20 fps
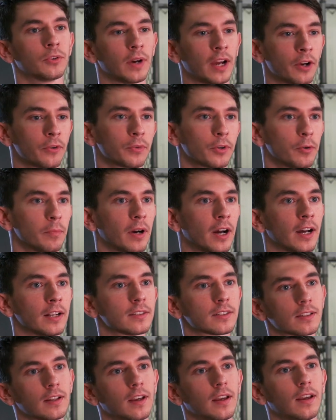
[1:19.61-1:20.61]
ground
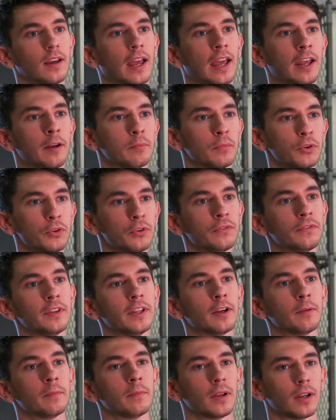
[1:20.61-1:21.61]
robots and move
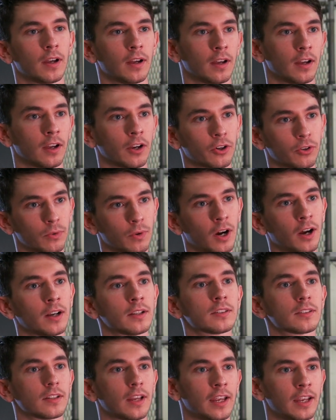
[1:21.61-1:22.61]
them
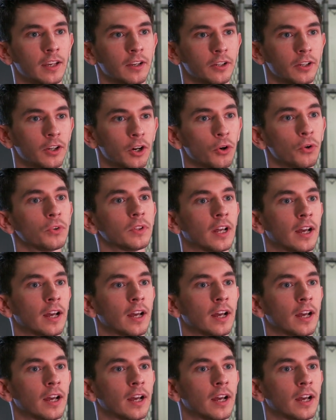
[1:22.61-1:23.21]
across a goal